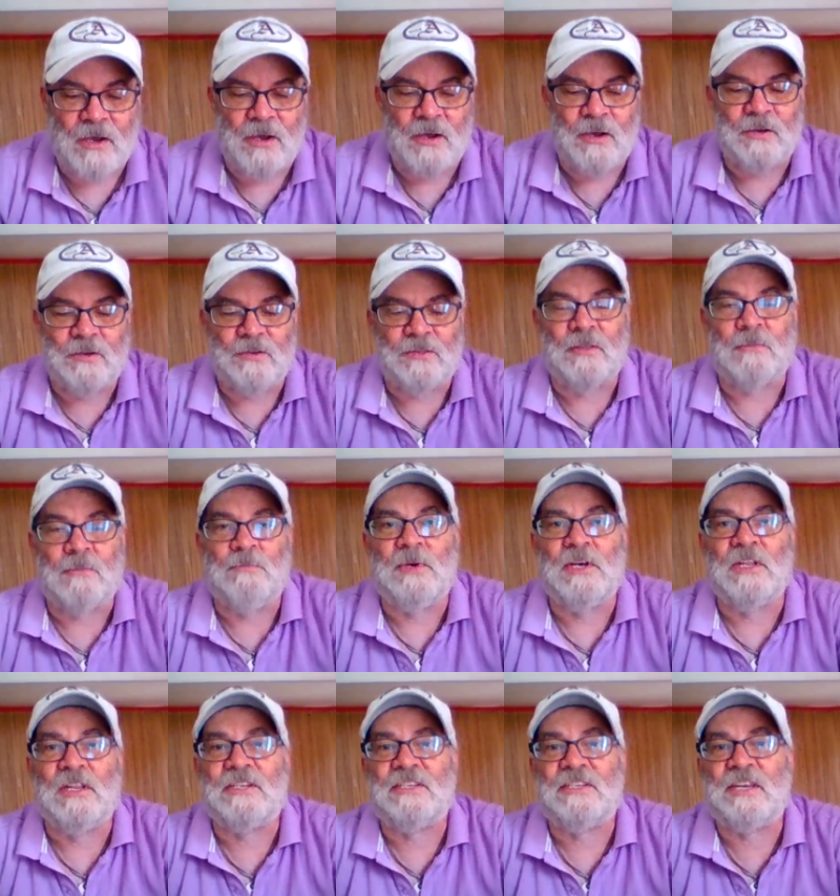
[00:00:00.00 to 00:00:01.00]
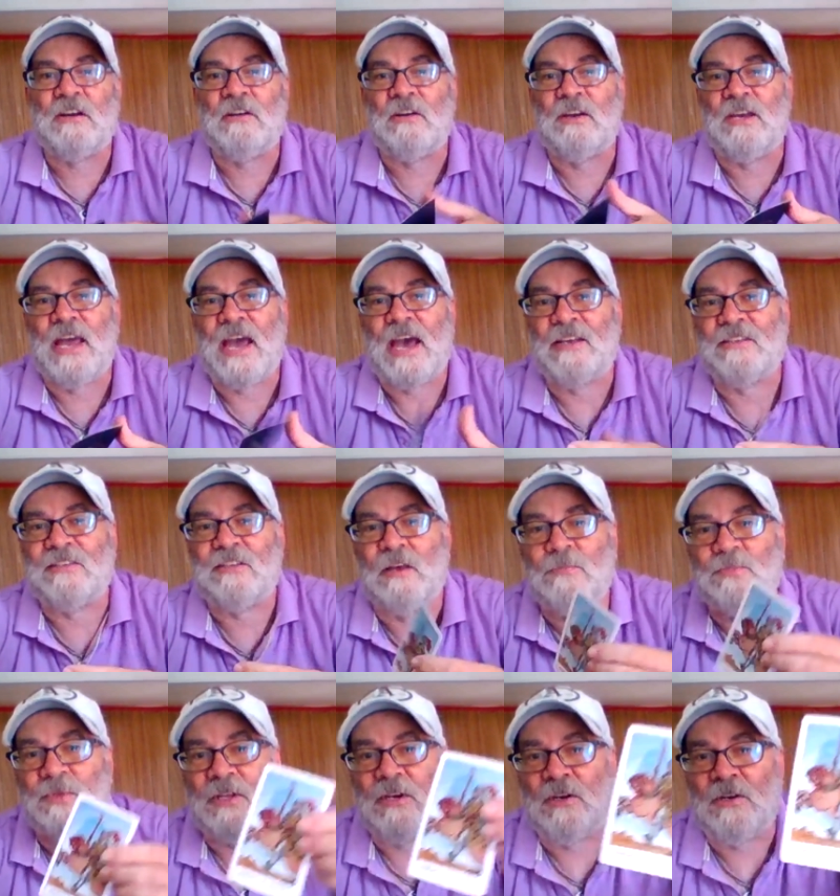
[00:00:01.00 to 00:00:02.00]
Uh, the military has
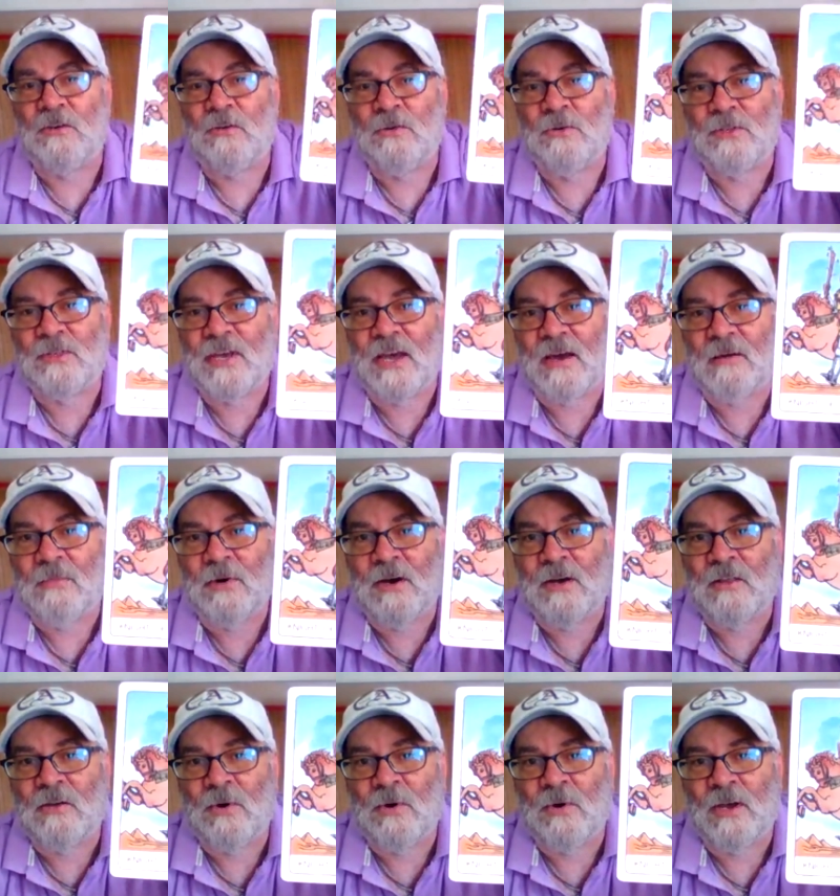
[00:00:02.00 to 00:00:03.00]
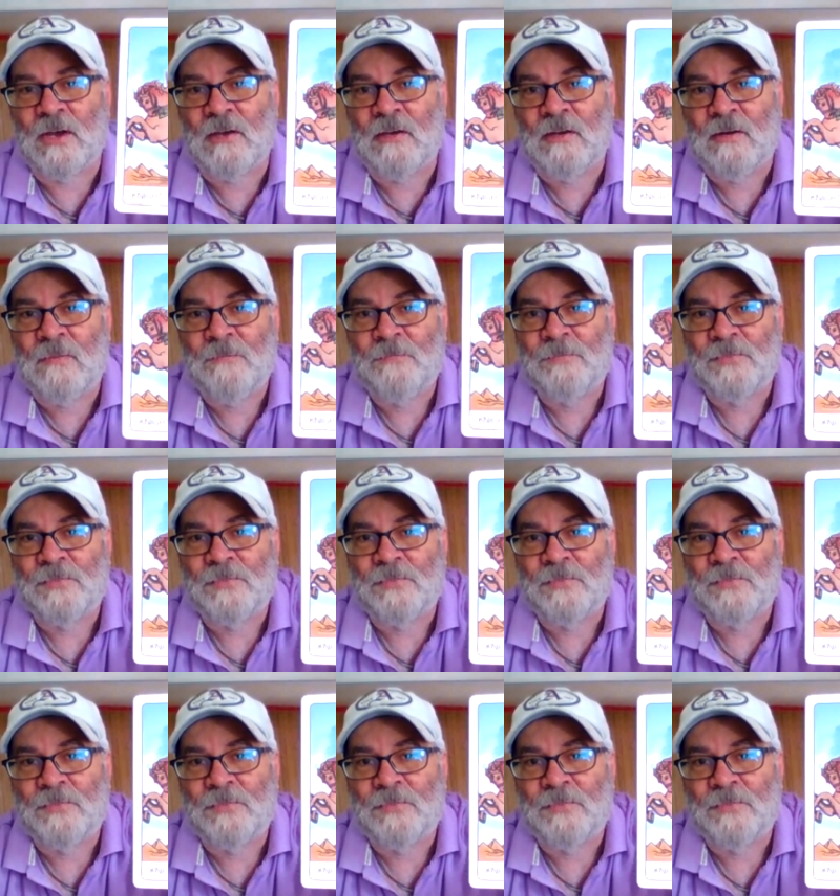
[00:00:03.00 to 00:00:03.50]
something to do with that, by the way.